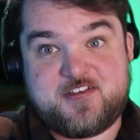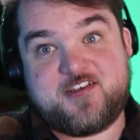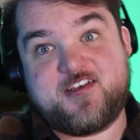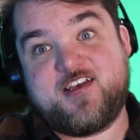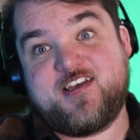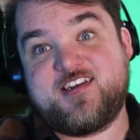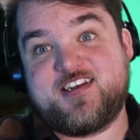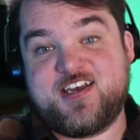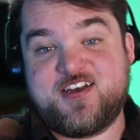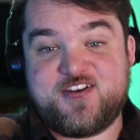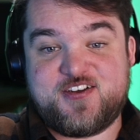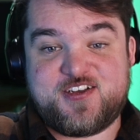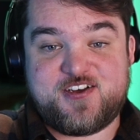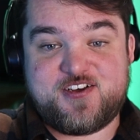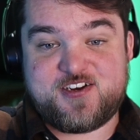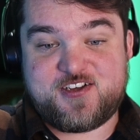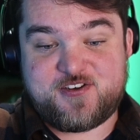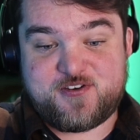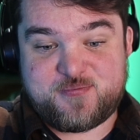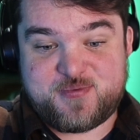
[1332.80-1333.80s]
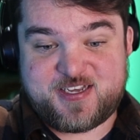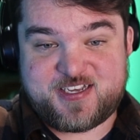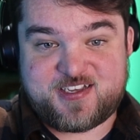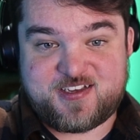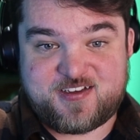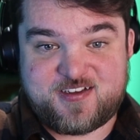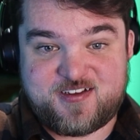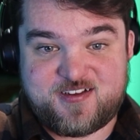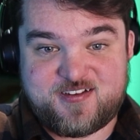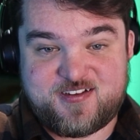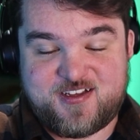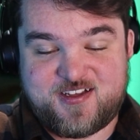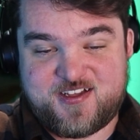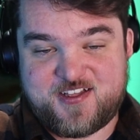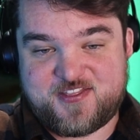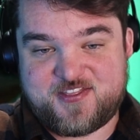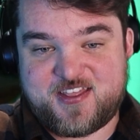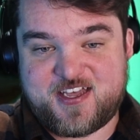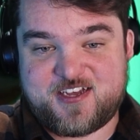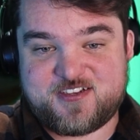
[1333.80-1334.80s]
Okay, now I gotta go make
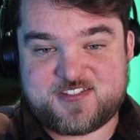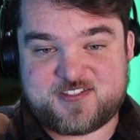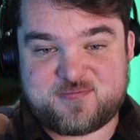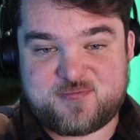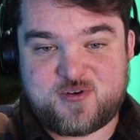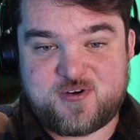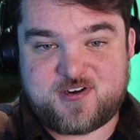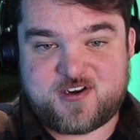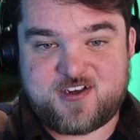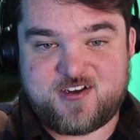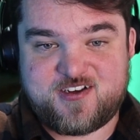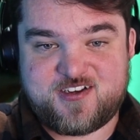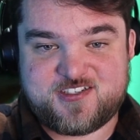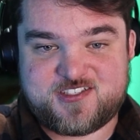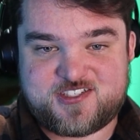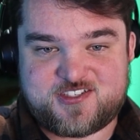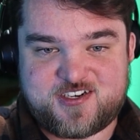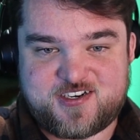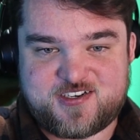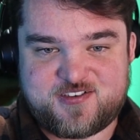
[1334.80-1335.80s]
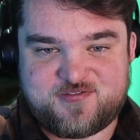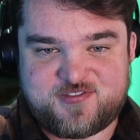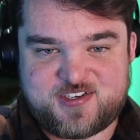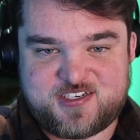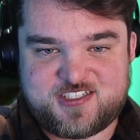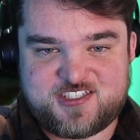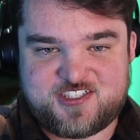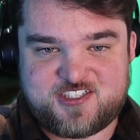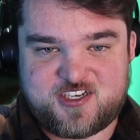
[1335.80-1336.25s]
1,000 more calls trying to find a